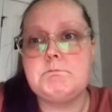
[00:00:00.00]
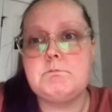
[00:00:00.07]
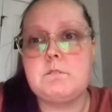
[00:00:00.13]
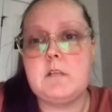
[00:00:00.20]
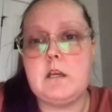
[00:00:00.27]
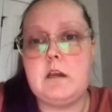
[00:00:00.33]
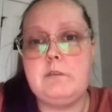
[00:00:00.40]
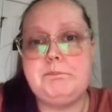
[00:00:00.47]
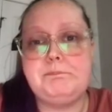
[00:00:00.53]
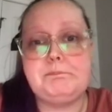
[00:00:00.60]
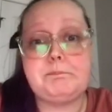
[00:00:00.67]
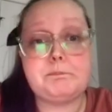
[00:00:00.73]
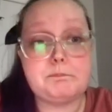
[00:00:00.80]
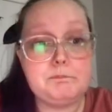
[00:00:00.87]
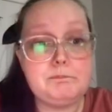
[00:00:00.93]
Okay,
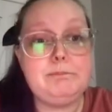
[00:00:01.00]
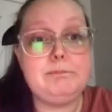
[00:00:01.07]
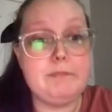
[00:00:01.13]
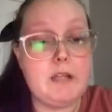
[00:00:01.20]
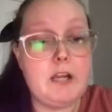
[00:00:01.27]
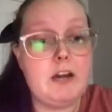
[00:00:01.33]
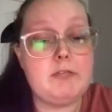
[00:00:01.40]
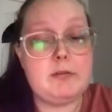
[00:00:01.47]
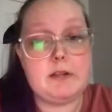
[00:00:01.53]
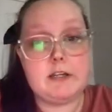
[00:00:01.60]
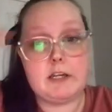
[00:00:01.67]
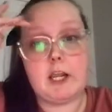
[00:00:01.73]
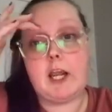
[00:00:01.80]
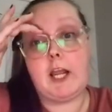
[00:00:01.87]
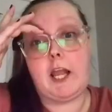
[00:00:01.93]
I've
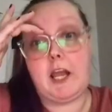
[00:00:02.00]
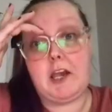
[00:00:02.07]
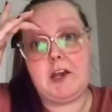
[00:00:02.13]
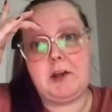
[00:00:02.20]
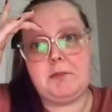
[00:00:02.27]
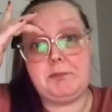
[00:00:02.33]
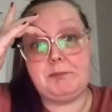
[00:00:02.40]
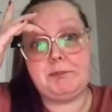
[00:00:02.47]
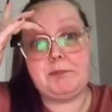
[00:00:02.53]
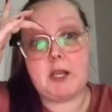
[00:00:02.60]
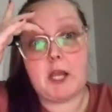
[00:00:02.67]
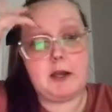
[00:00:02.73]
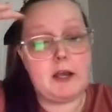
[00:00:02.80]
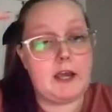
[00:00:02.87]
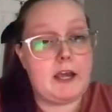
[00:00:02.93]
been
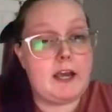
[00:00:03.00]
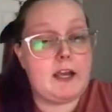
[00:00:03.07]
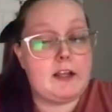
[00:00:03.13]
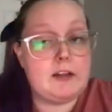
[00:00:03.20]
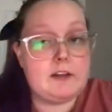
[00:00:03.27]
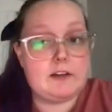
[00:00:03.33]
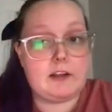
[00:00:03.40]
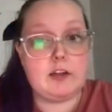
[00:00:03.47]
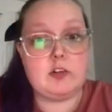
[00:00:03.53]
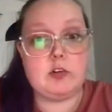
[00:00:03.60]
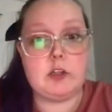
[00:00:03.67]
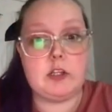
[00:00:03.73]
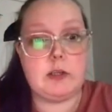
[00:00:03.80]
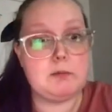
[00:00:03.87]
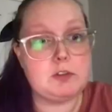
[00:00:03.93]
a
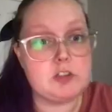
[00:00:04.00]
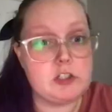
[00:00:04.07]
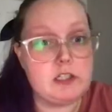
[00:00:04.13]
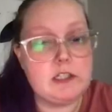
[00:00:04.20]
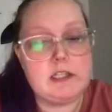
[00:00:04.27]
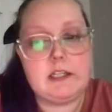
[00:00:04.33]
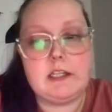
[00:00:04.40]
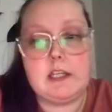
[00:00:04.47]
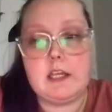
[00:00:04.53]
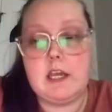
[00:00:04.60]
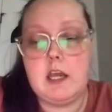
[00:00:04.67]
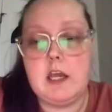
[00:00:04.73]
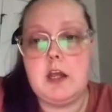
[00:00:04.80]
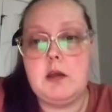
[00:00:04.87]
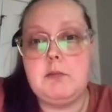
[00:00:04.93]
scheduling machine lately
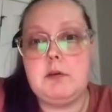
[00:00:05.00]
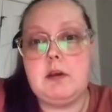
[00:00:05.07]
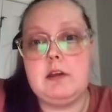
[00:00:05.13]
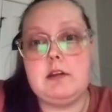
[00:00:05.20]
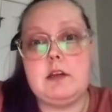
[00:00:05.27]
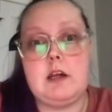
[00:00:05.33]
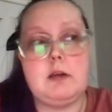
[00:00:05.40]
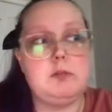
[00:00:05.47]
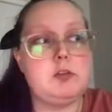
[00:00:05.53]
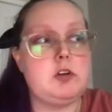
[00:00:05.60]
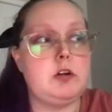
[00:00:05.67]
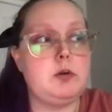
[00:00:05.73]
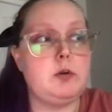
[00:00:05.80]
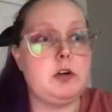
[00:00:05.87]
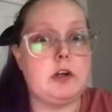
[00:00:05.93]
because I'm trying
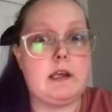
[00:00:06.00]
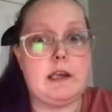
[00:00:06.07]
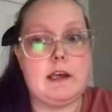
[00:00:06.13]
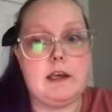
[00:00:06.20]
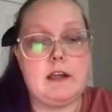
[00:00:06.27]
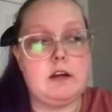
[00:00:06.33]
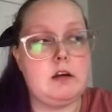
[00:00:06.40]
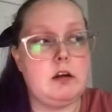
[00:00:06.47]
to work ahead.